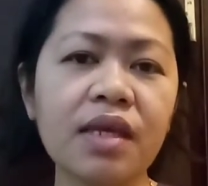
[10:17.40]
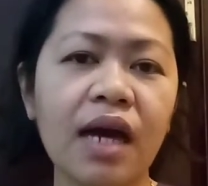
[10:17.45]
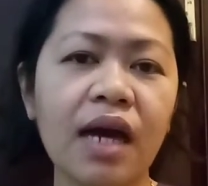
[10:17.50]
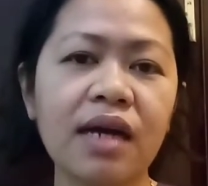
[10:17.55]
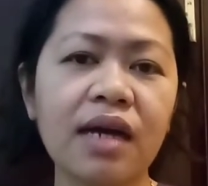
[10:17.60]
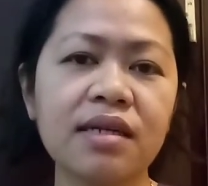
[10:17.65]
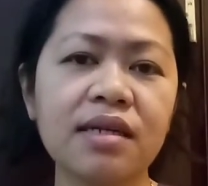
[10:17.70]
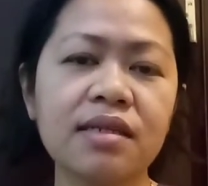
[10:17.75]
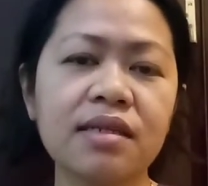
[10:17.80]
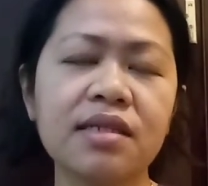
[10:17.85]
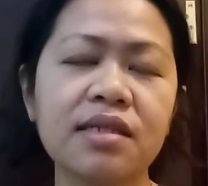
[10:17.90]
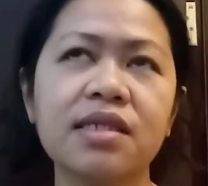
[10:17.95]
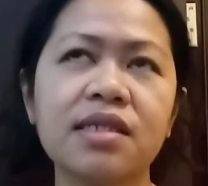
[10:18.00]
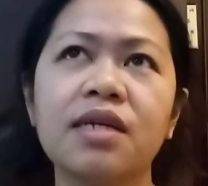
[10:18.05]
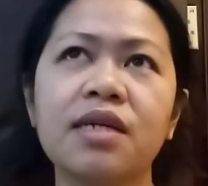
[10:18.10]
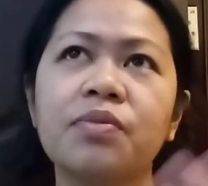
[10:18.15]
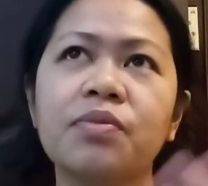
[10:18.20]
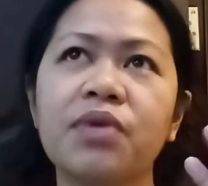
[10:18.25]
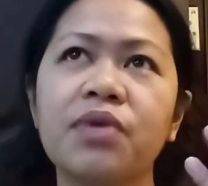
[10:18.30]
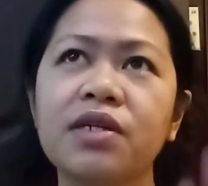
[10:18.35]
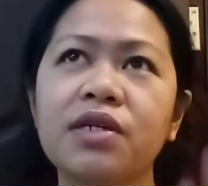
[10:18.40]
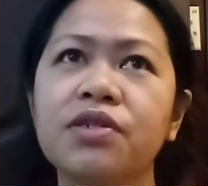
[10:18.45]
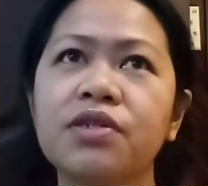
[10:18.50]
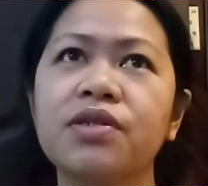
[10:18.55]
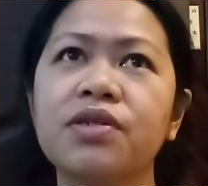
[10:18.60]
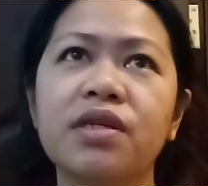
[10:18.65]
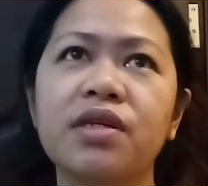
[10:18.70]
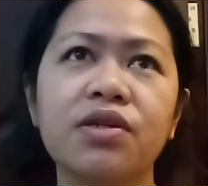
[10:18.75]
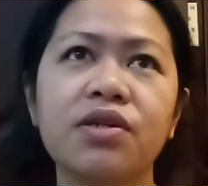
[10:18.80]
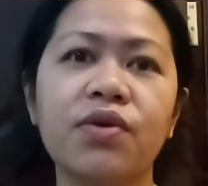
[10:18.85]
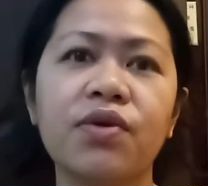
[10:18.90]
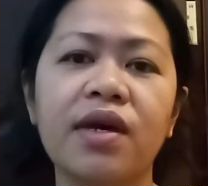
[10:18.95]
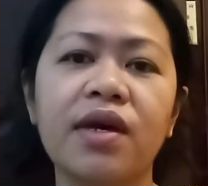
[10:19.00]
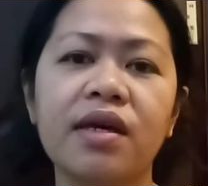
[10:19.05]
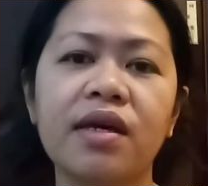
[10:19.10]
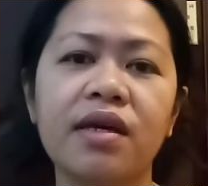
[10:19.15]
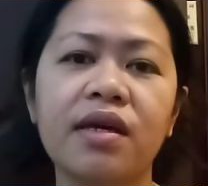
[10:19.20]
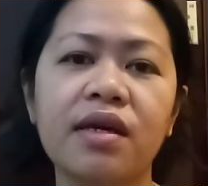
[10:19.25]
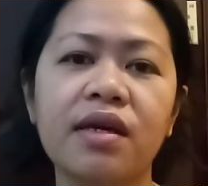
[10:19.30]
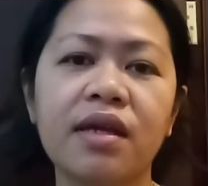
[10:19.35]
ang celebration ng
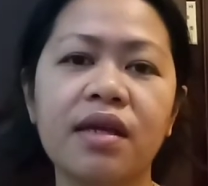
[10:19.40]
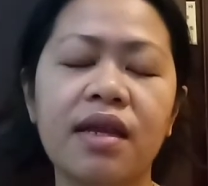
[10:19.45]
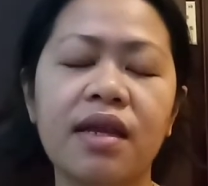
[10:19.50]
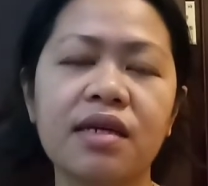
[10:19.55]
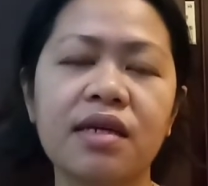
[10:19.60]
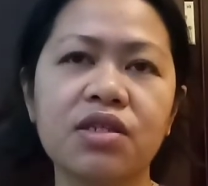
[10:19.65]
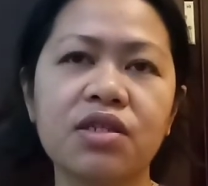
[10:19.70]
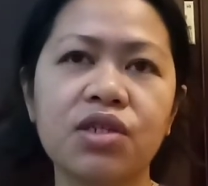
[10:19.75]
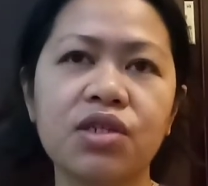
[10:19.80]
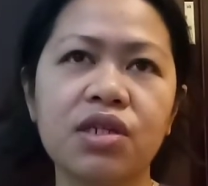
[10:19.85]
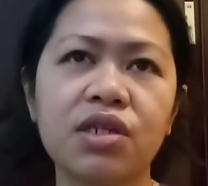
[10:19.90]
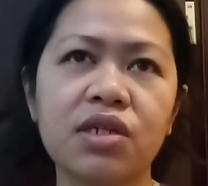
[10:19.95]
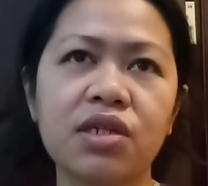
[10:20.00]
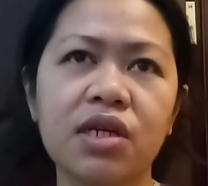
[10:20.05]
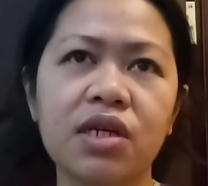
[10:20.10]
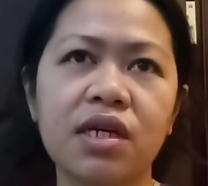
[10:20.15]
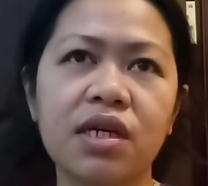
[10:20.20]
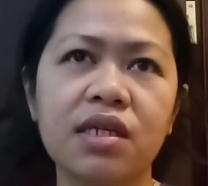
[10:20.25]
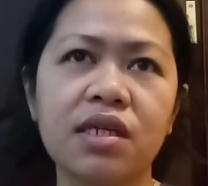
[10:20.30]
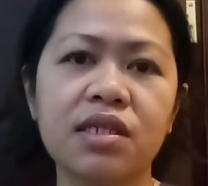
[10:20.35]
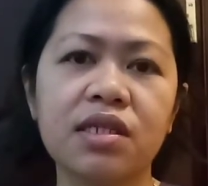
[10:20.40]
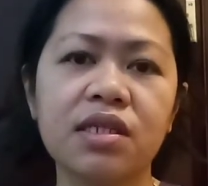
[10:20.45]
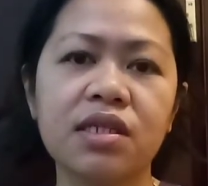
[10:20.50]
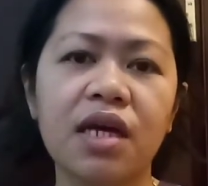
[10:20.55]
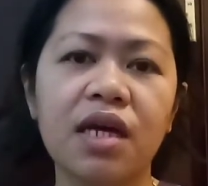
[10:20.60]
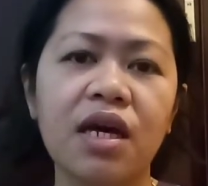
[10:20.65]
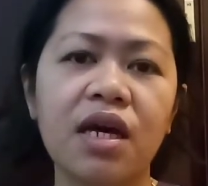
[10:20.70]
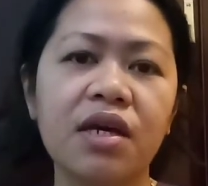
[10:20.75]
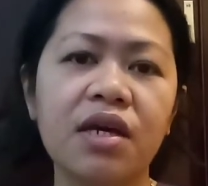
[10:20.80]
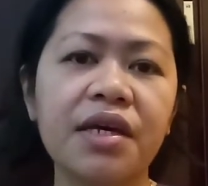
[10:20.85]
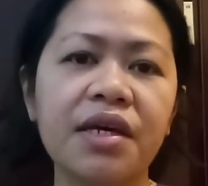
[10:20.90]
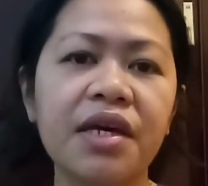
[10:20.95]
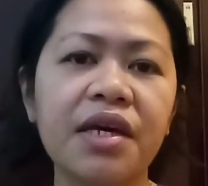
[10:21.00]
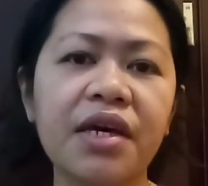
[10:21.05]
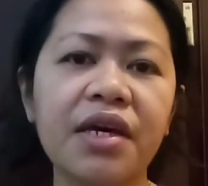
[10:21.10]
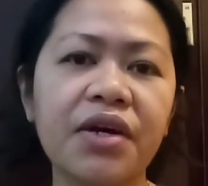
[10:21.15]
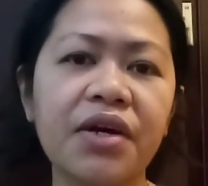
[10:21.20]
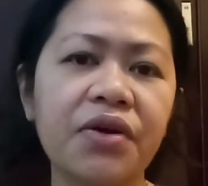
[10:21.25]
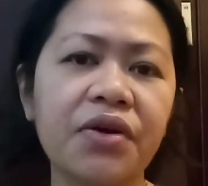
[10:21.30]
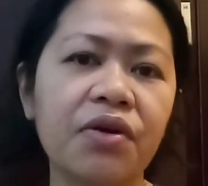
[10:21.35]
UAE last year is
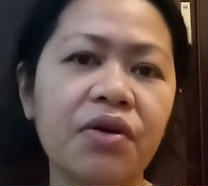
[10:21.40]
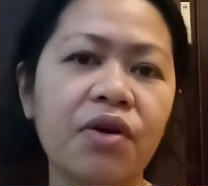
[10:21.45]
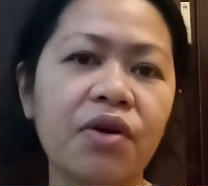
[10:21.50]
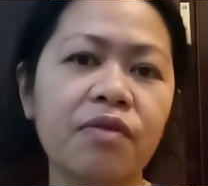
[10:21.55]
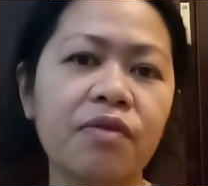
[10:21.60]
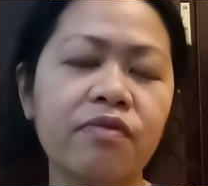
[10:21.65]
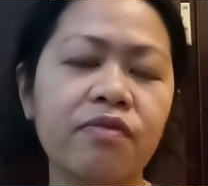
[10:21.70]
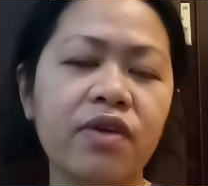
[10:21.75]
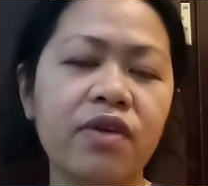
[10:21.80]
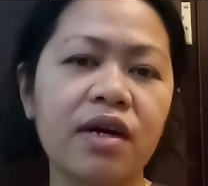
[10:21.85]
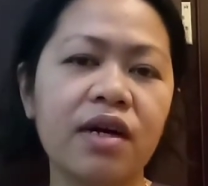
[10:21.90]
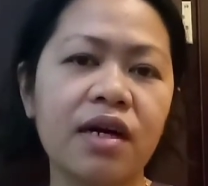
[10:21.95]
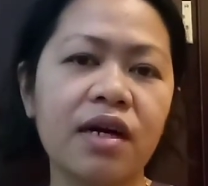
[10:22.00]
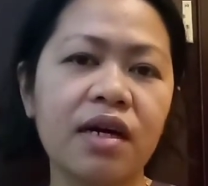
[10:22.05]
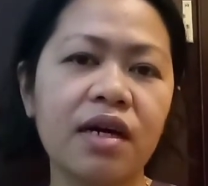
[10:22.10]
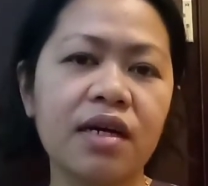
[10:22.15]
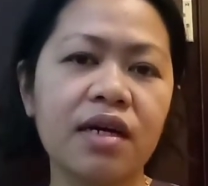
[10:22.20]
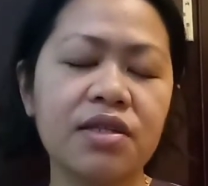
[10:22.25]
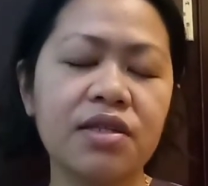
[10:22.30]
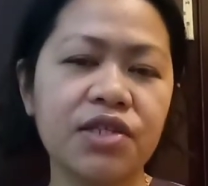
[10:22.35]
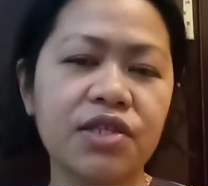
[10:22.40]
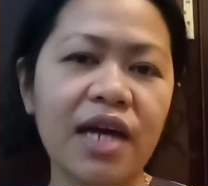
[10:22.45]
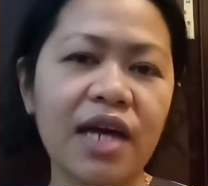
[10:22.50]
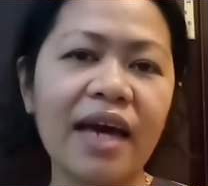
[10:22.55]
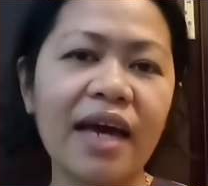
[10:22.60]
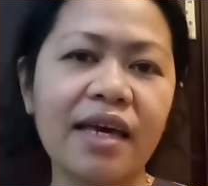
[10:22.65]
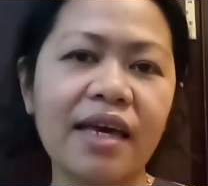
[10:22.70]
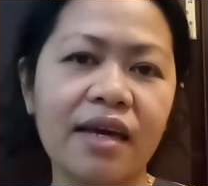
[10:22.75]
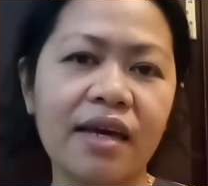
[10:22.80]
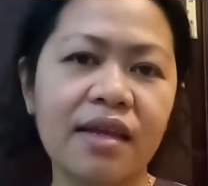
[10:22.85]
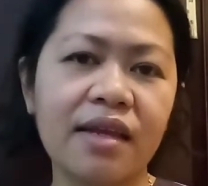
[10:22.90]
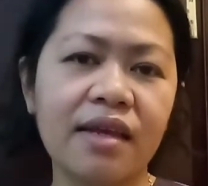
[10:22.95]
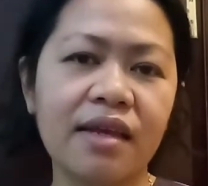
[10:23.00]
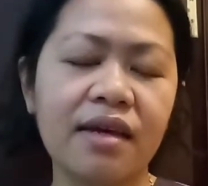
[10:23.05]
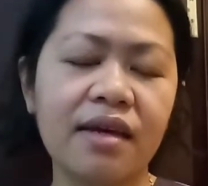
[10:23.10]
year of Zayed.